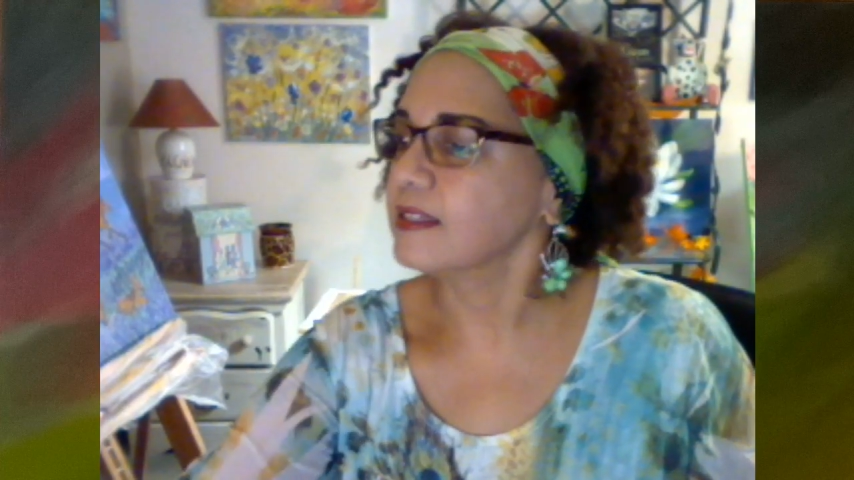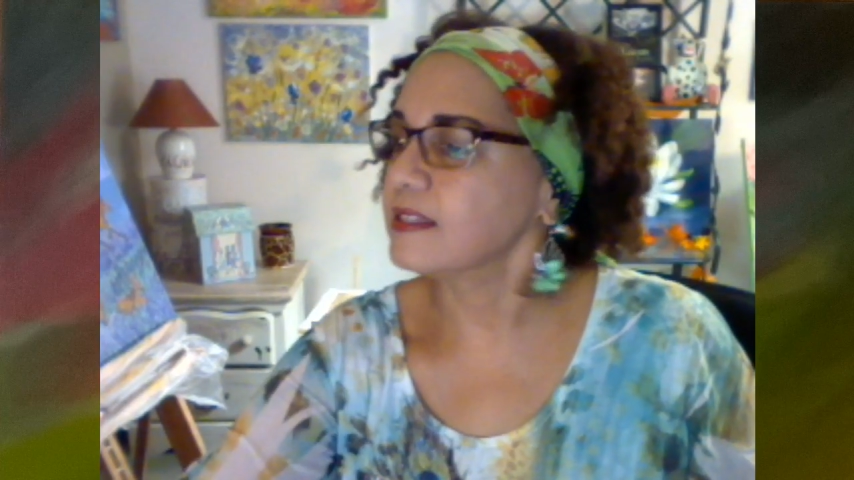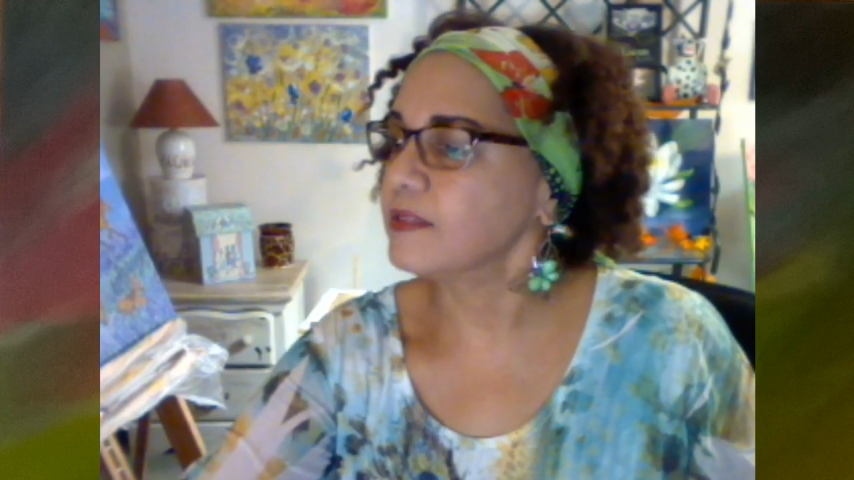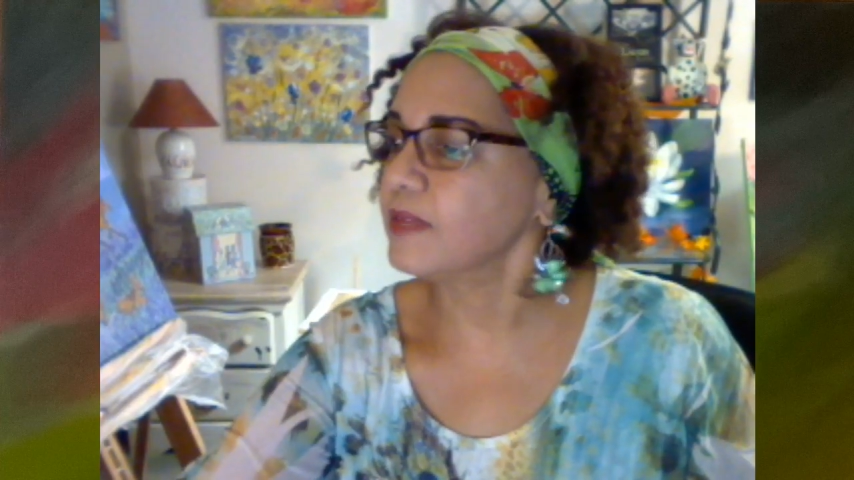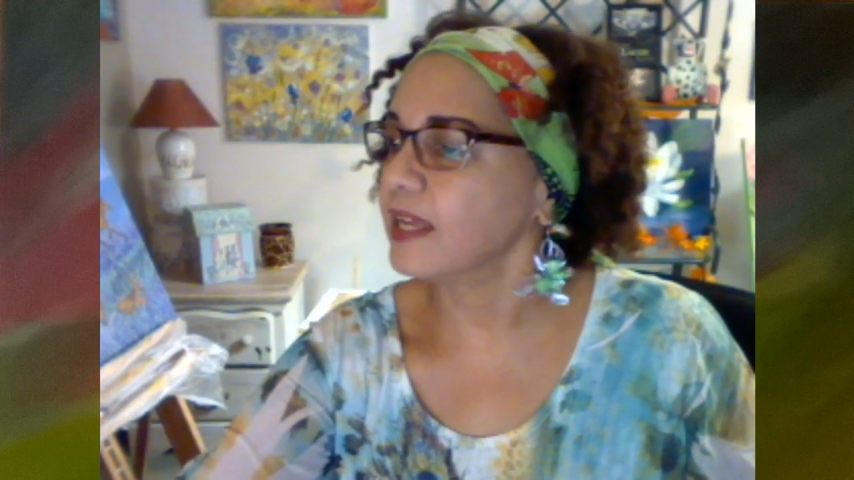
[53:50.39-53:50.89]

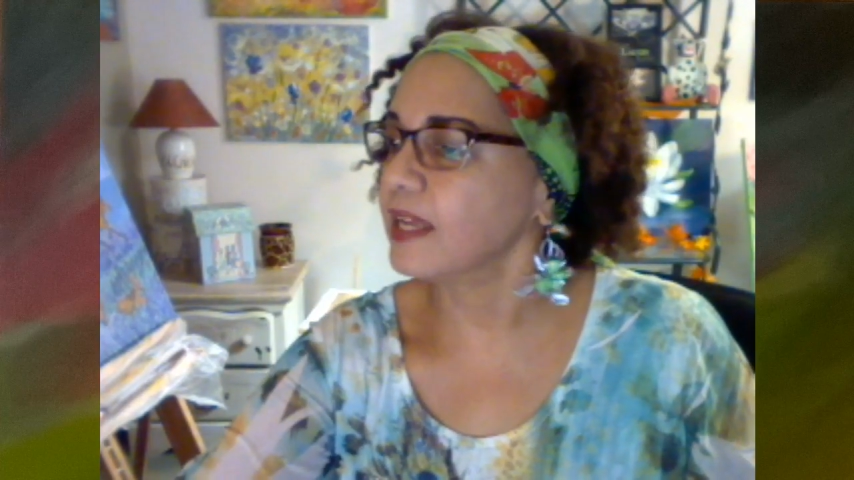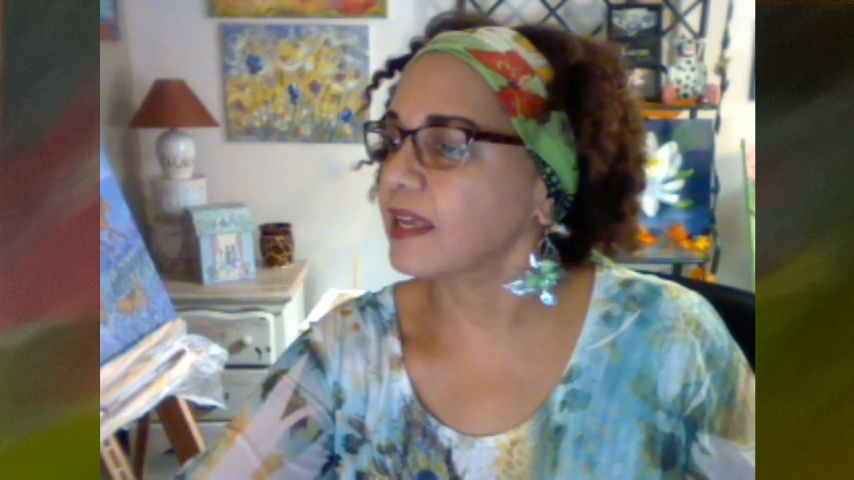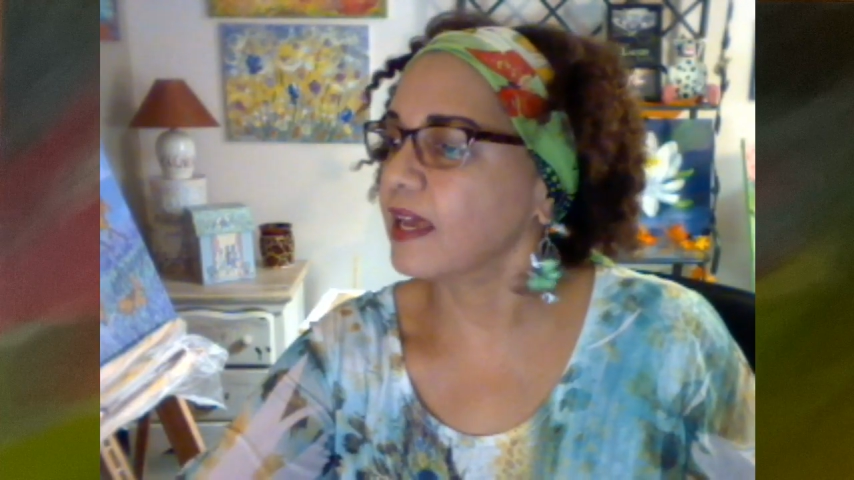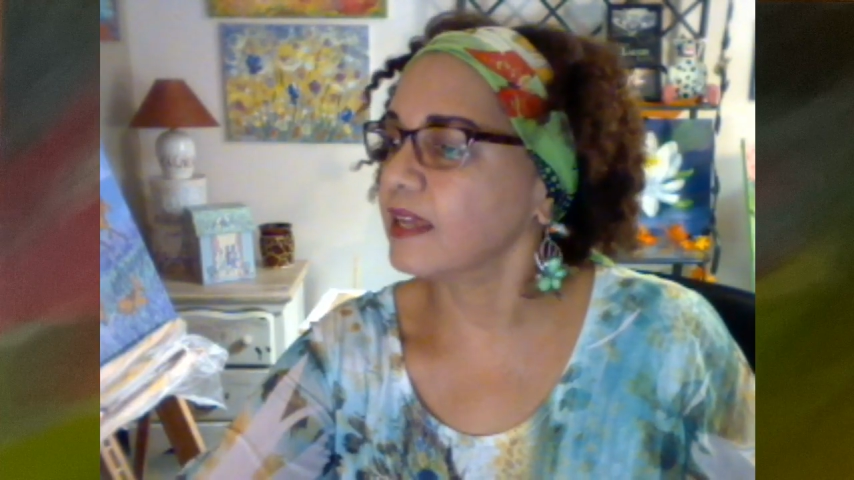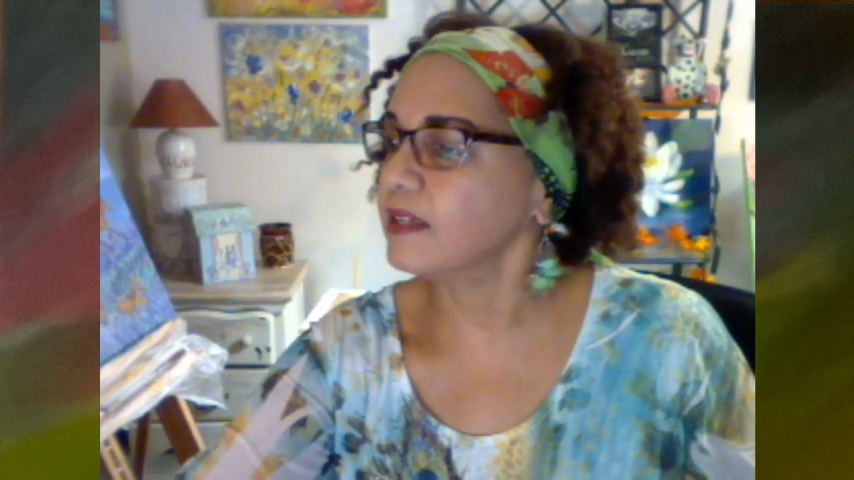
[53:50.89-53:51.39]
See what I
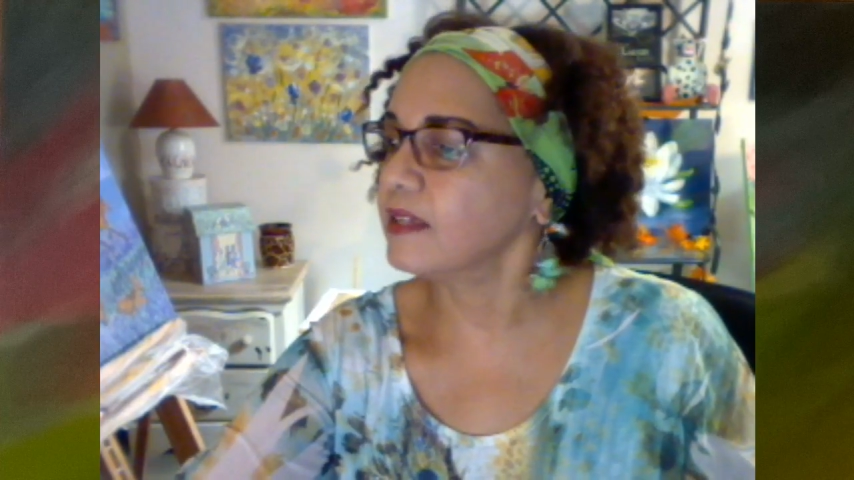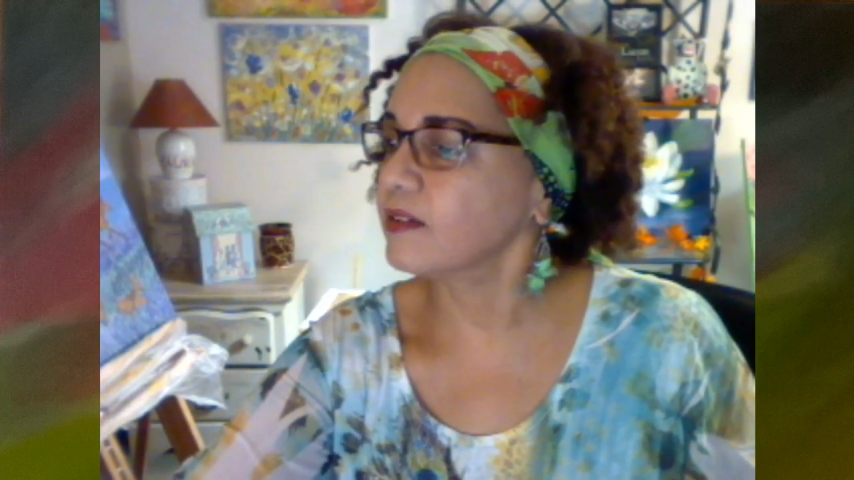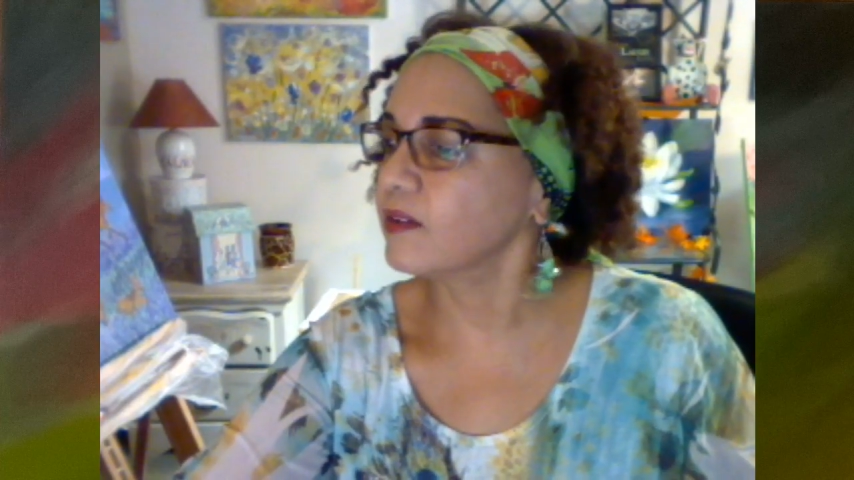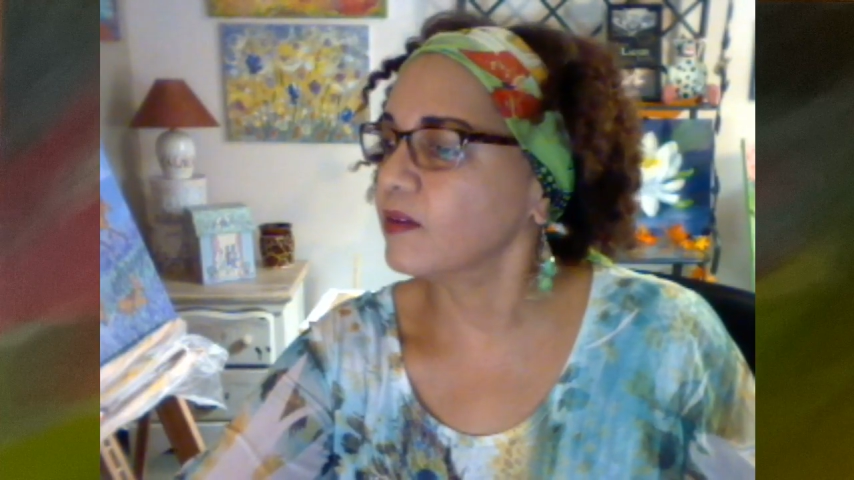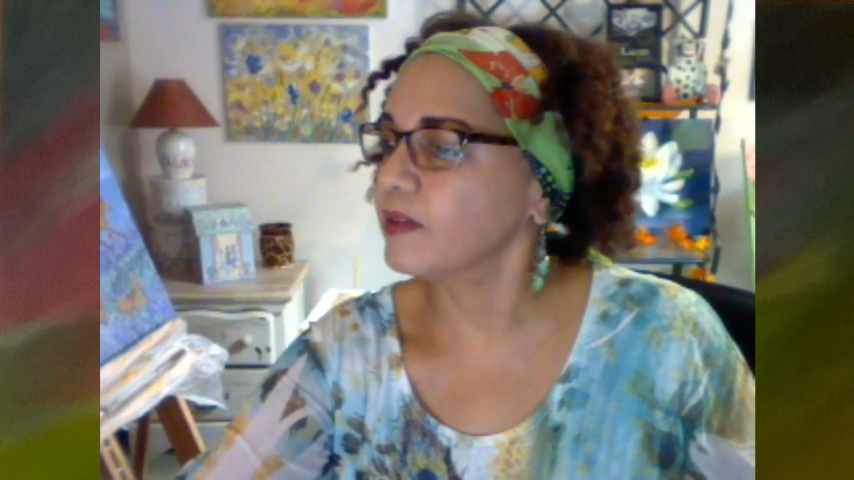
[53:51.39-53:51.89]
got
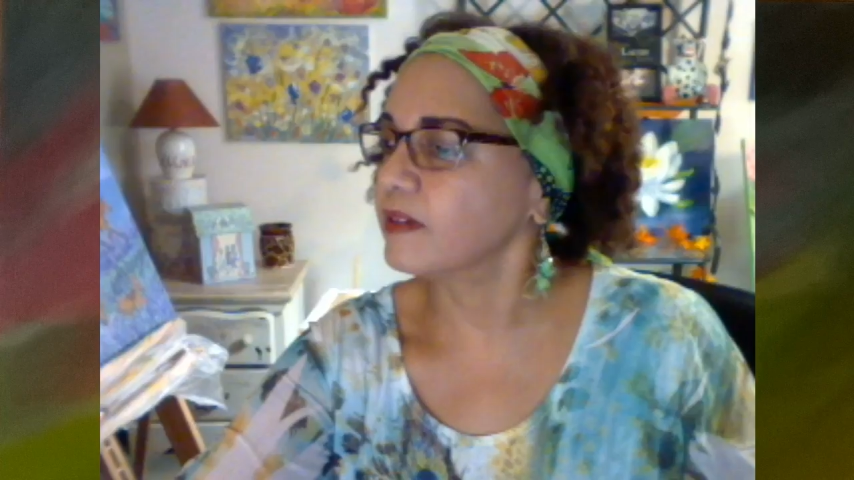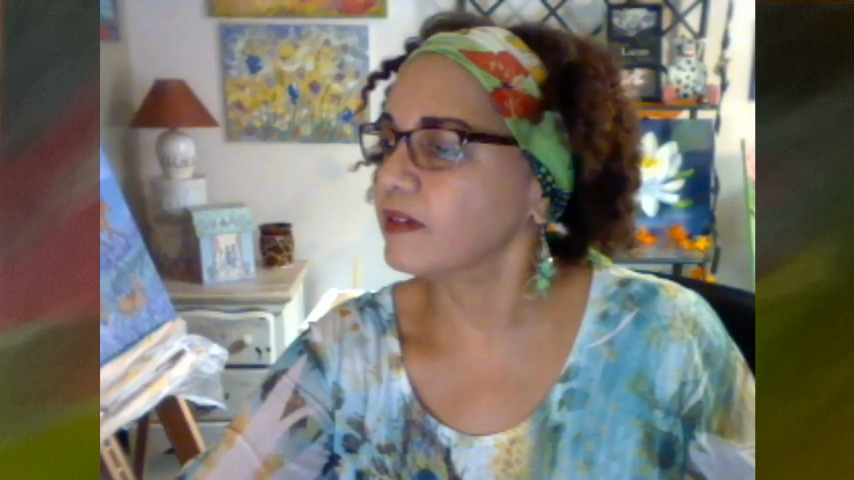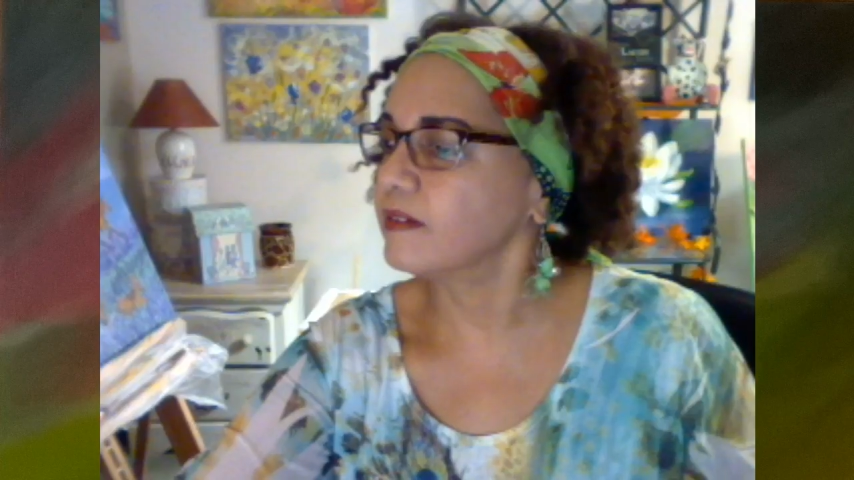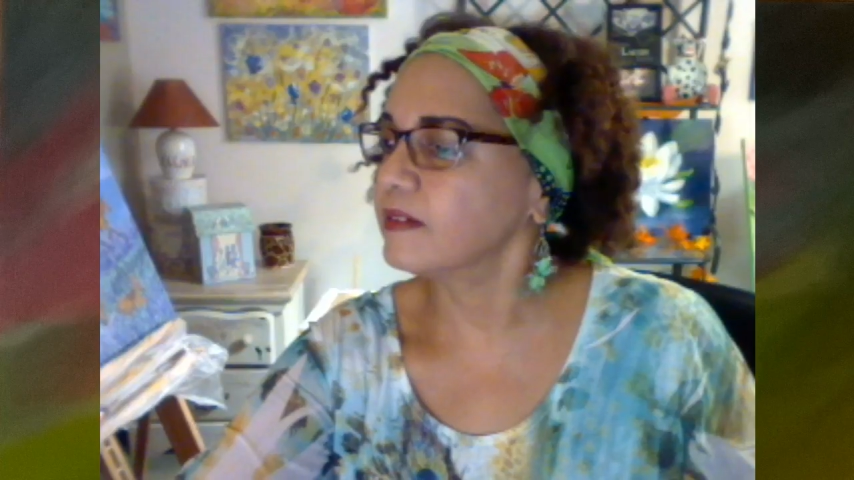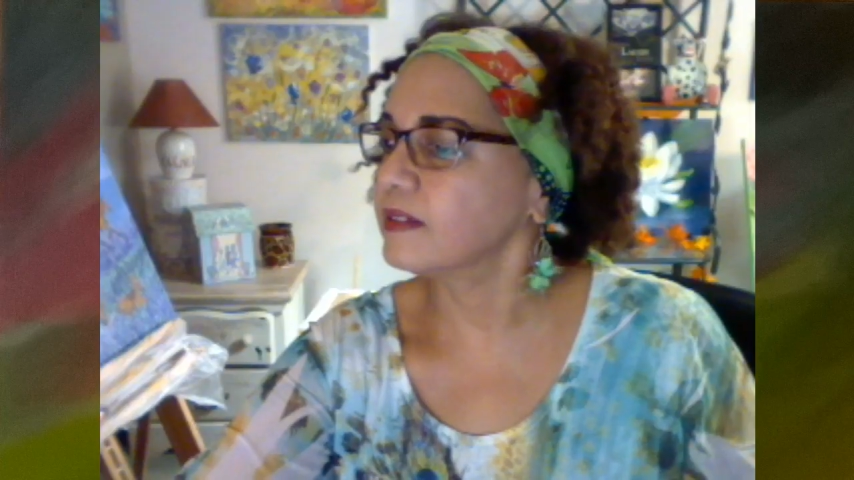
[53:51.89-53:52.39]
here going
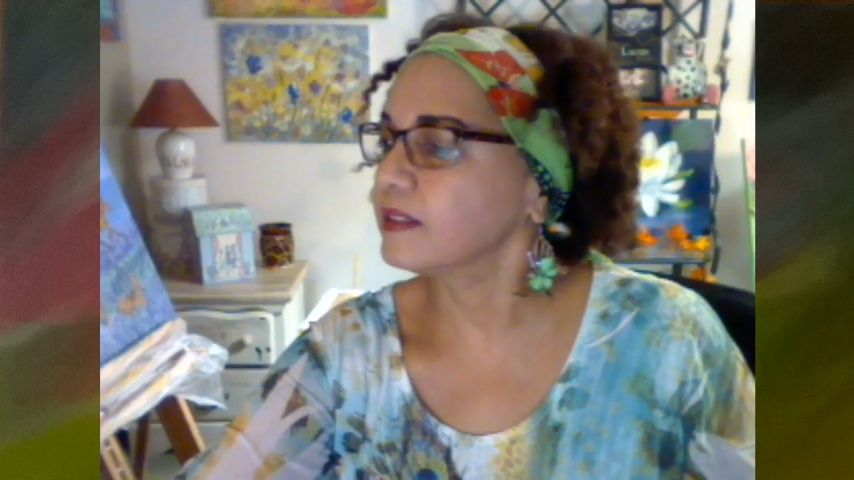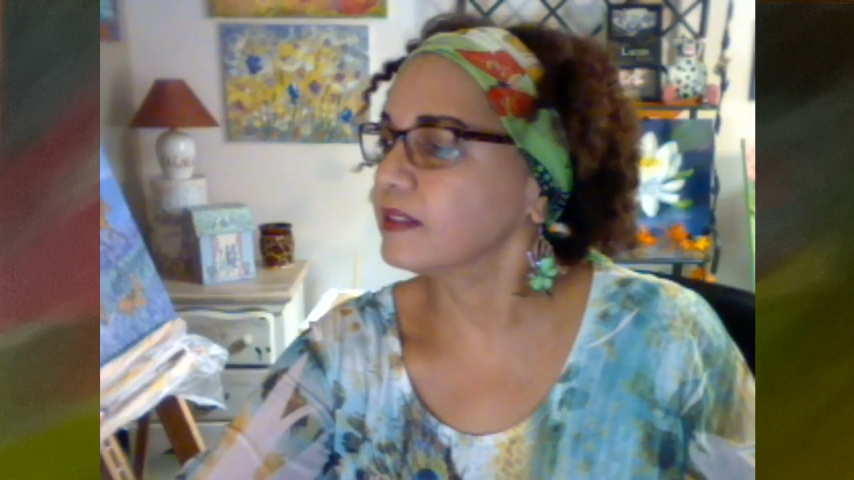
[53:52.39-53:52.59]
on.